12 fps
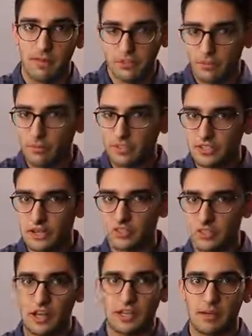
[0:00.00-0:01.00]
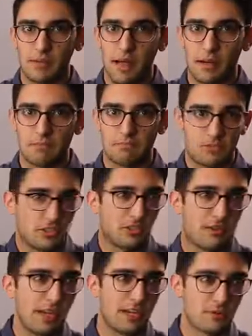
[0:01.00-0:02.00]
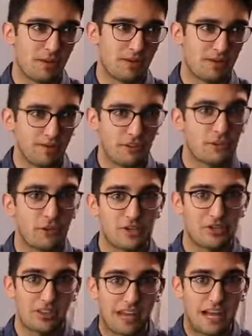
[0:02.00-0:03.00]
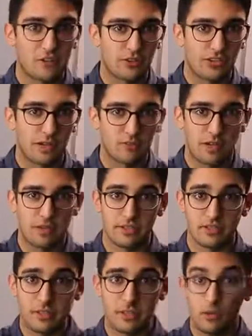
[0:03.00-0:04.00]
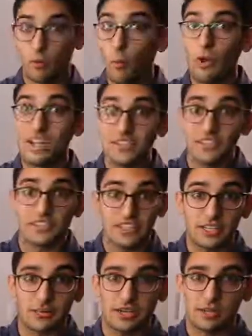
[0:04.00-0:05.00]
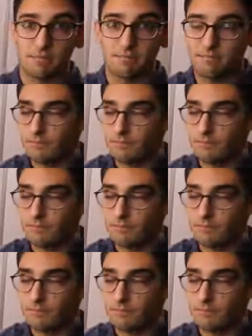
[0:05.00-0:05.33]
And so when we start talking about secret management, the first question that naturally comes up is, what is a secret?